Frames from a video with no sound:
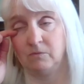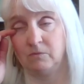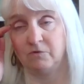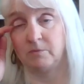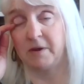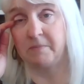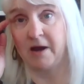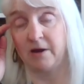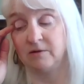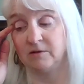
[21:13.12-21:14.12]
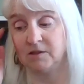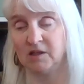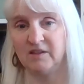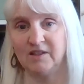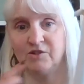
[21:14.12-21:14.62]
for my patterns,
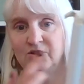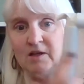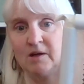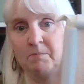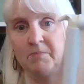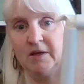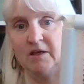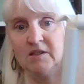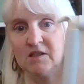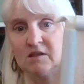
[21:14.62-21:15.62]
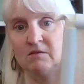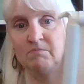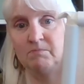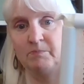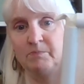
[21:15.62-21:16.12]
unless there's like a big,
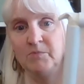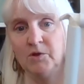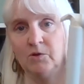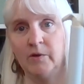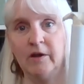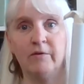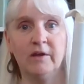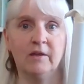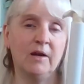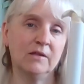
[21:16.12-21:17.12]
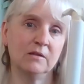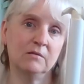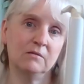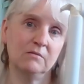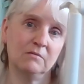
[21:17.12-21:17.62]
you know, area that has
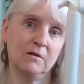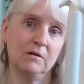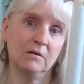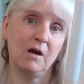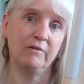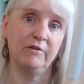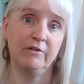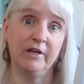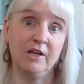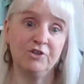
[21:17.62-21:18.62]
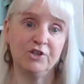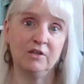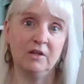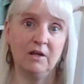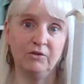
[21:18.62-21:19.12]
a lot of
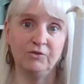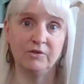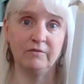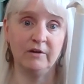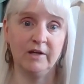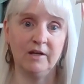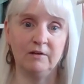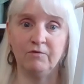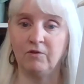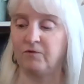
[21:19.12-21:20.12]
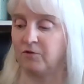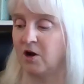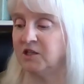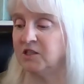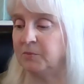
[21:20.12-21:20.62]
variegation, then I'll use the variegated
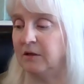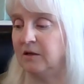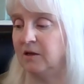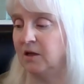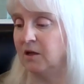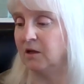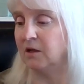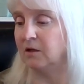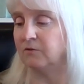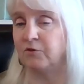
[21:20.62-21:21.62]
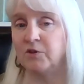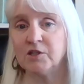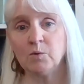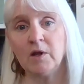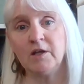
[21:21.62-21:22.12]
floss. But for
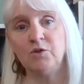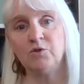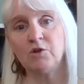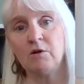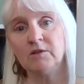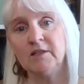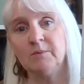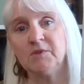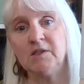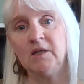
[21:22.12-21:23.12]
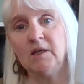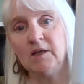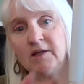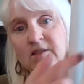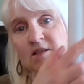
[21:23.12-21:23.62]
this one, I used all
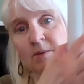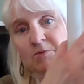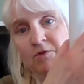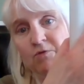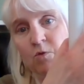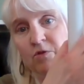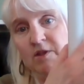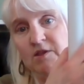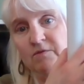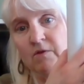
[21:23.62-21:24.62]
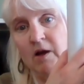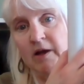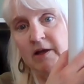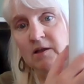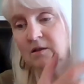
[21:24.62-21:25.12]
DMC except for this
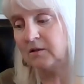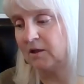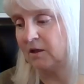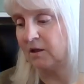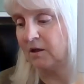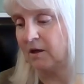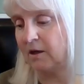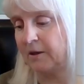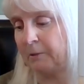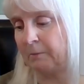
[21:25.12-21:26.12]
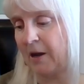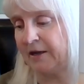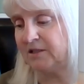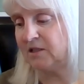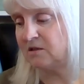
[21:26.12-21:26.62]
vine.
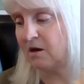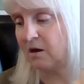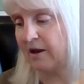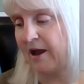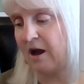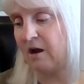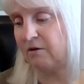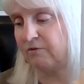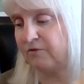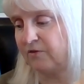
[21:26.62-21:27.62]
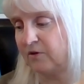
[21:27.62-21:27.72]
I did not have